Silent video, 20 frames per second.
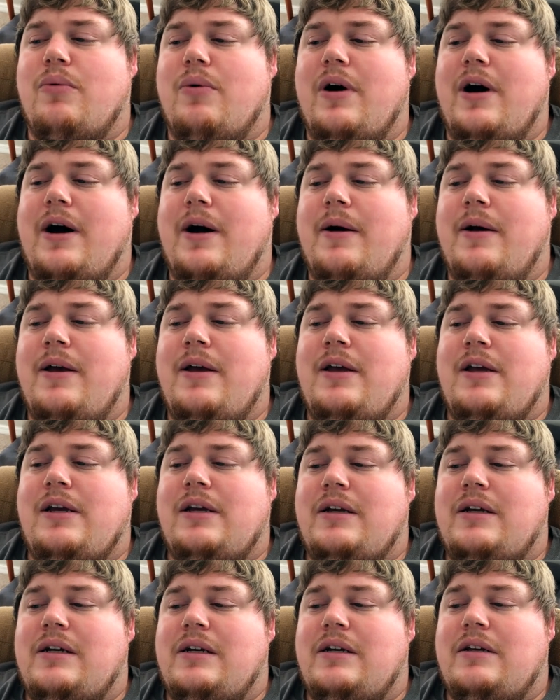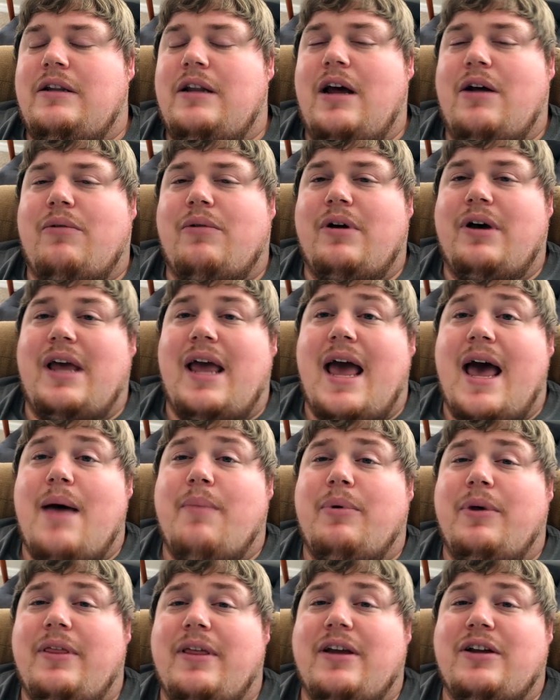uh, not really
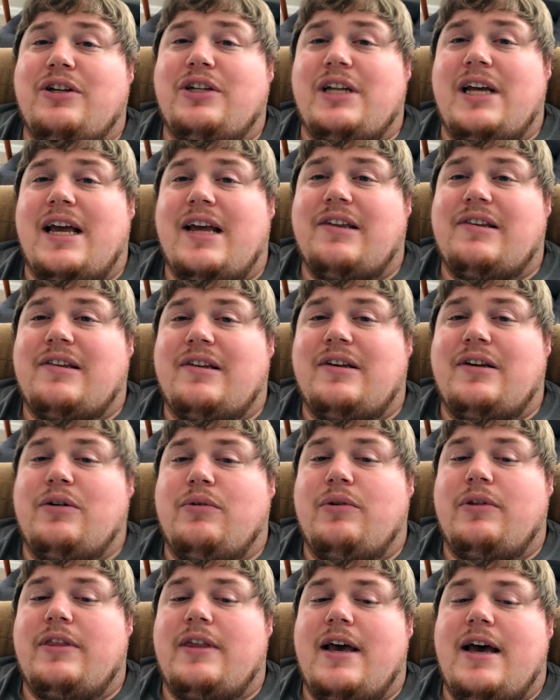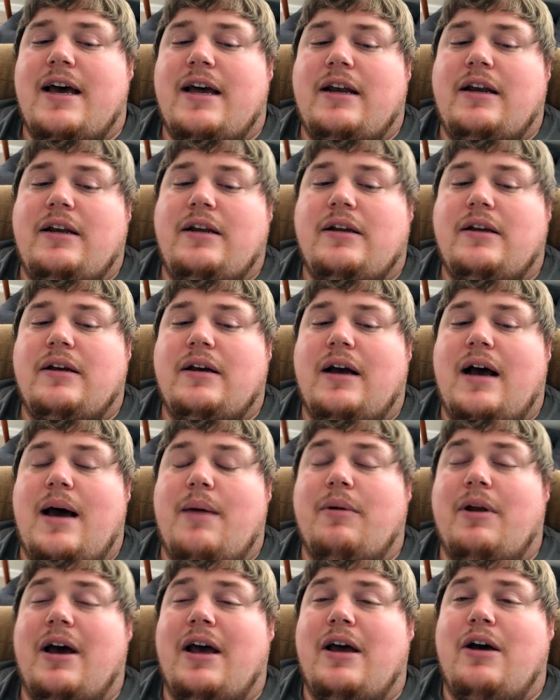happy that she has to deal with that. I'm
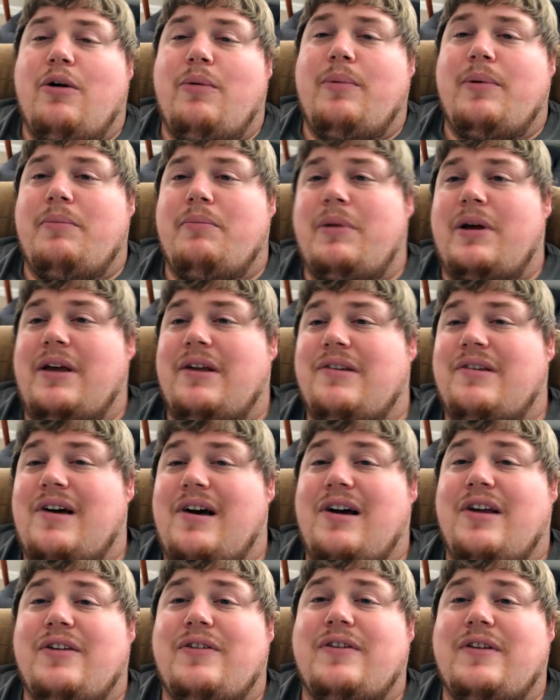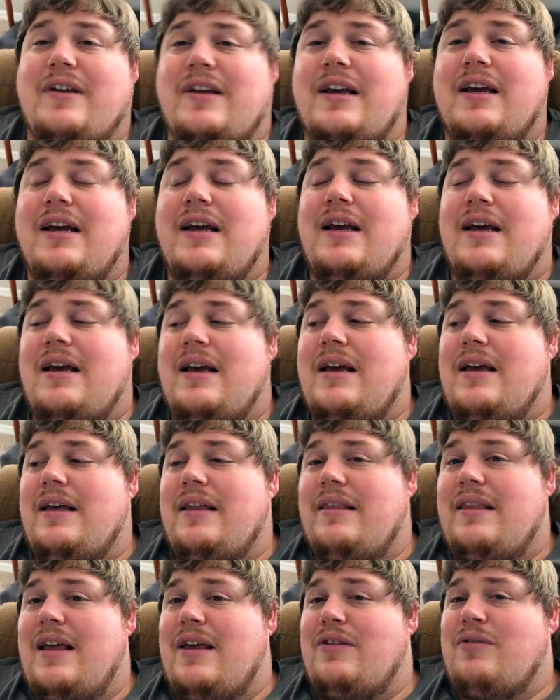not helping because honestly,
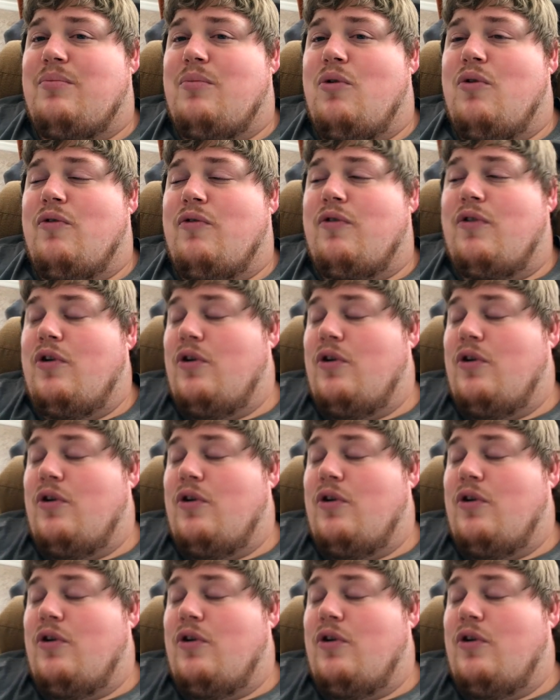that's more for